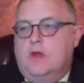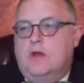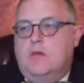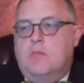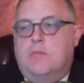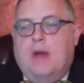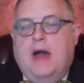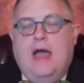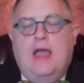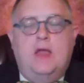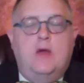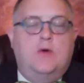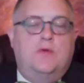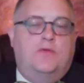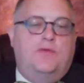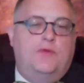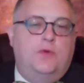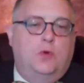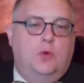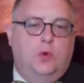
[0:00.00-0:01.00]

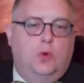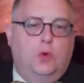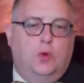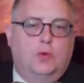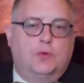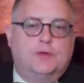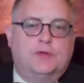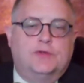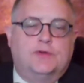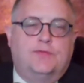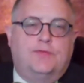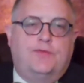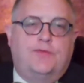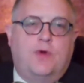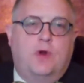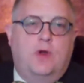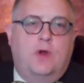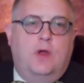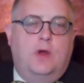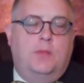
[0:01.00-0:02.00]
biofuels
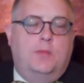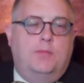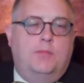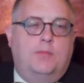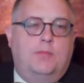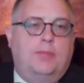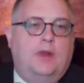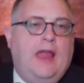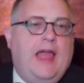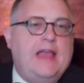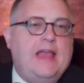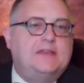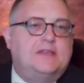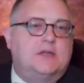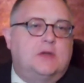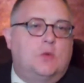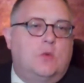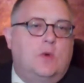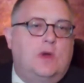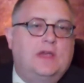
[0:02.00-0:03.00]
from
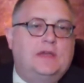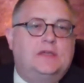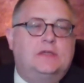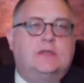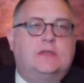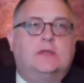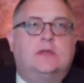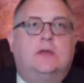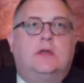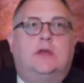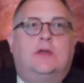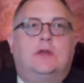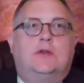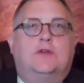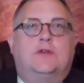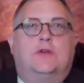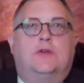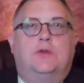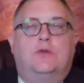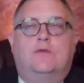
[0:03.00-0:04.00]
plastic waste.
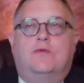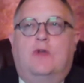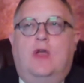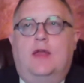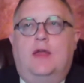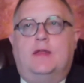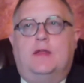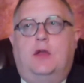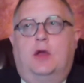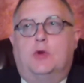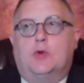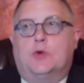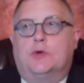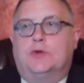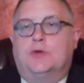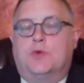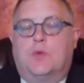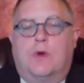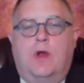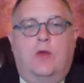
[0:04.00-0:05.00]
So you've got
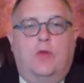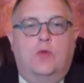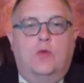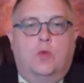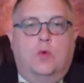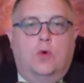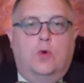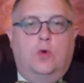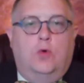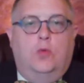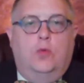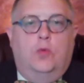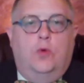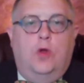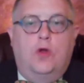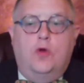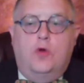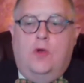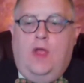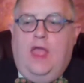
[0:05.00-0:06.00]
countries around the world
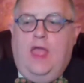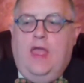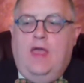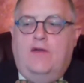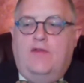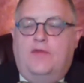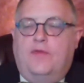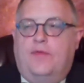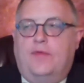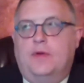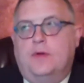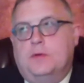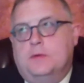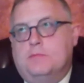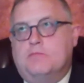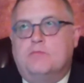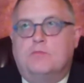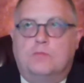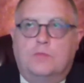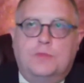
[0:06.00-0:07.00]
who have
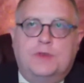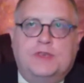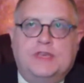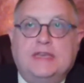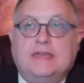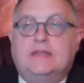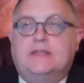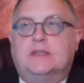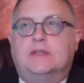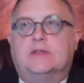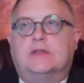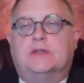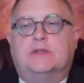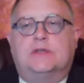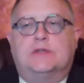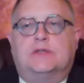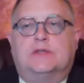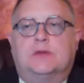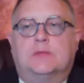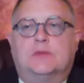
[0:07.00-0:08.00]
decent
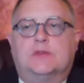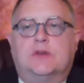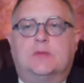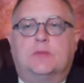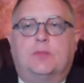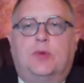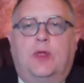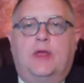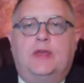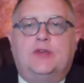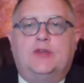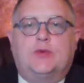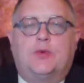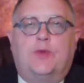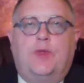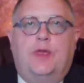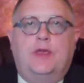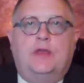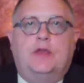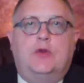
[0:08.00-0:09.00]
systems in place where
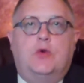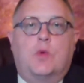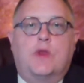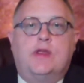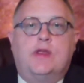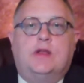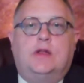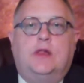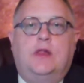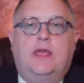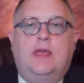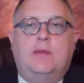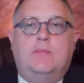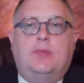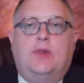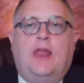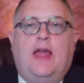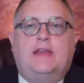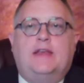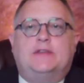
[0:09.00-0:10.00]
they can reclaim
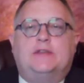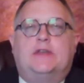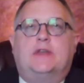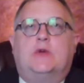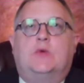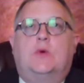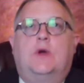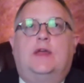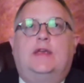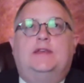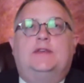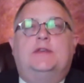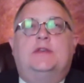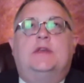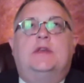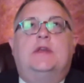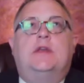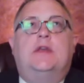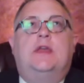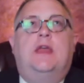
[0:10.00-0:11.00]
plastic waste,
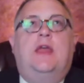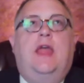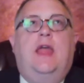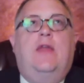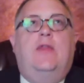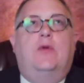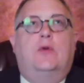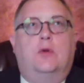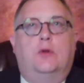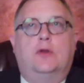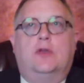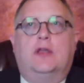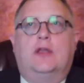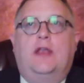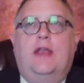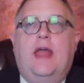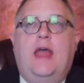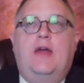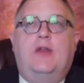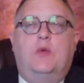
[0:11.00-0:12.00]
and they're looking
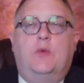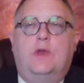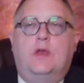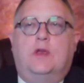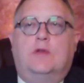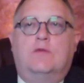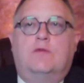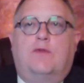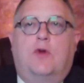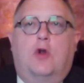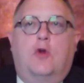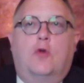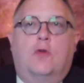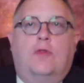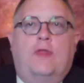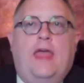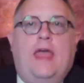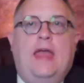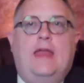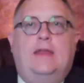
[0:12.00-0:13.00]
at how do we convert
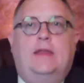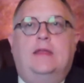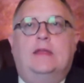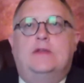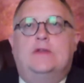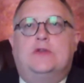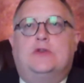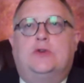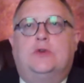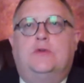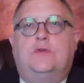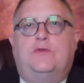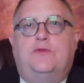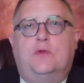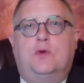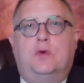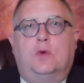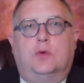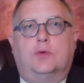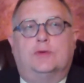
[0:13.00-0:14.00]
that into
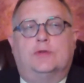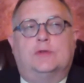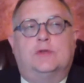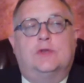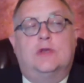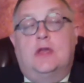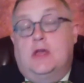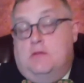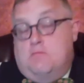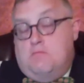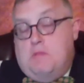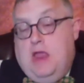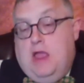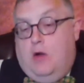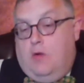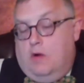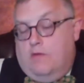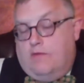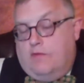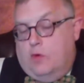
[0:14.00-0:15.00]
fuels.
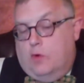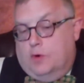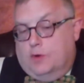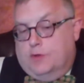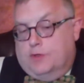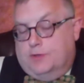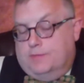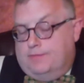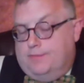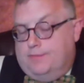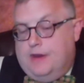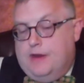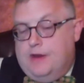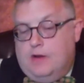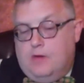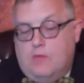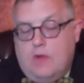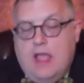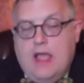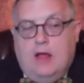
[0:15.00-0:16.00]
Now, of course,
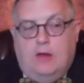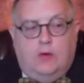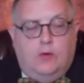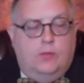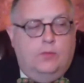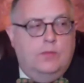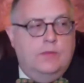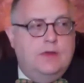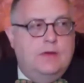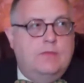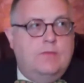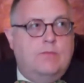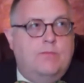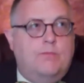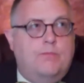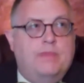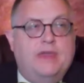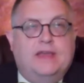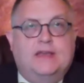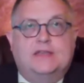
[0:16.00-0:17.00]
how
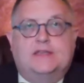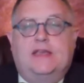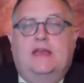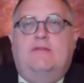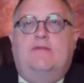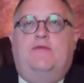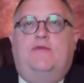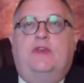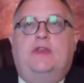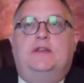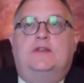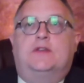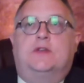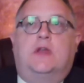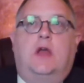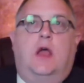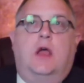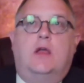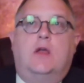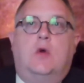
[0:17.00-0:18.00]
big is that
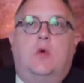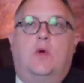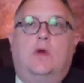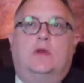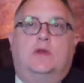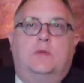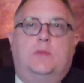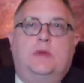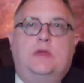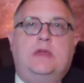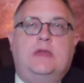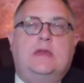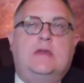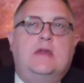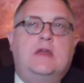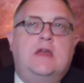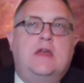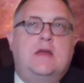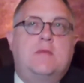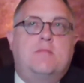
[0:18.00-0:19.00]
feedstock going to be?
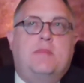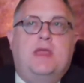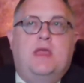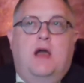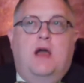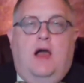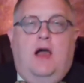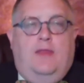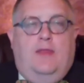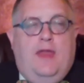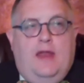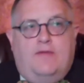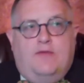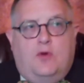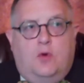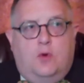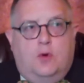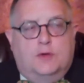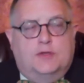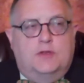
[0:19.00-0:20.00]
Beyond that, of
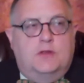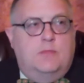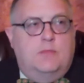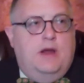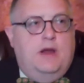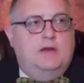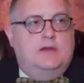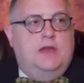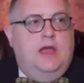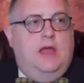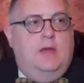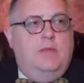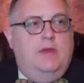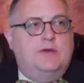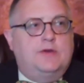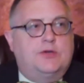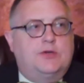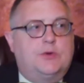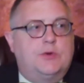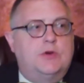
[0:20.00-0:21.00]
course, in the maritime
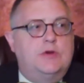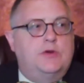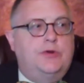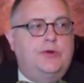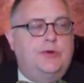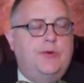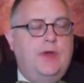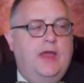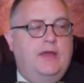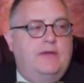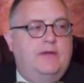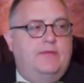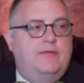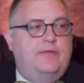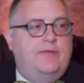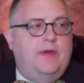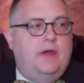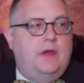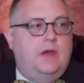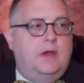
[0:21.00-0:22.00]
industry, you do have
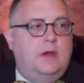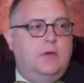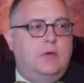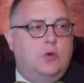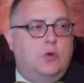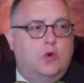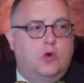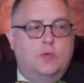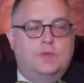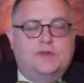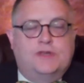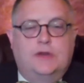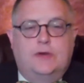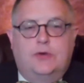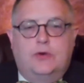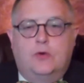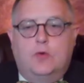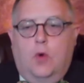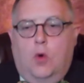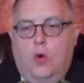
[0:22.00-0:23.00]
groups that
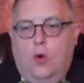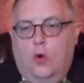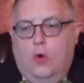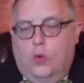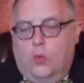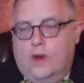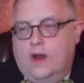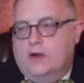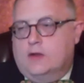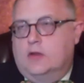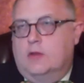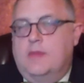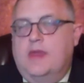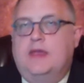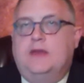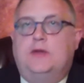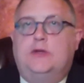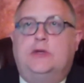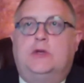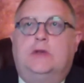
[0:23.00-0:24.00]
do oil
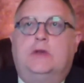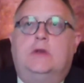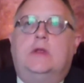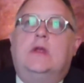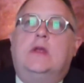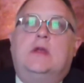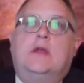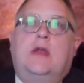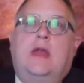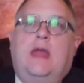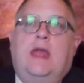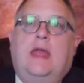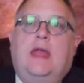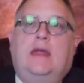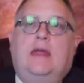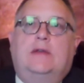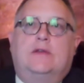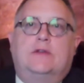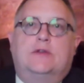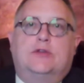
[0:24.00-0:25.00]
reclamation,
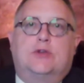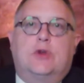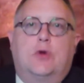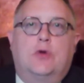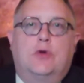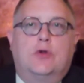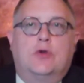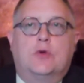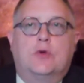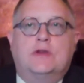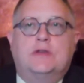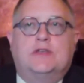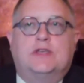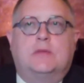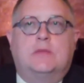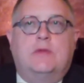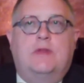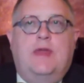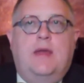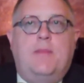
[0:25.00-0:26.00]
and to a certain degree,
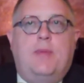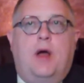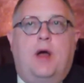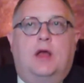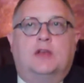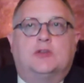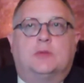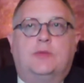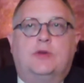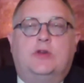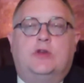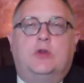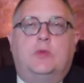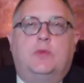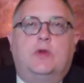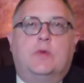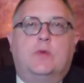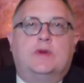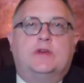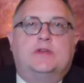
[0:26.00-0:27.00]
some of that possibly could
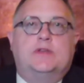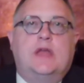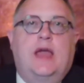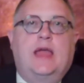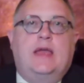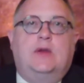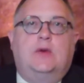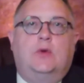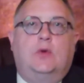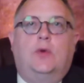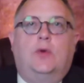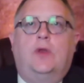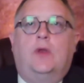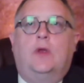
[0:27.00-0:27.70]
be recycled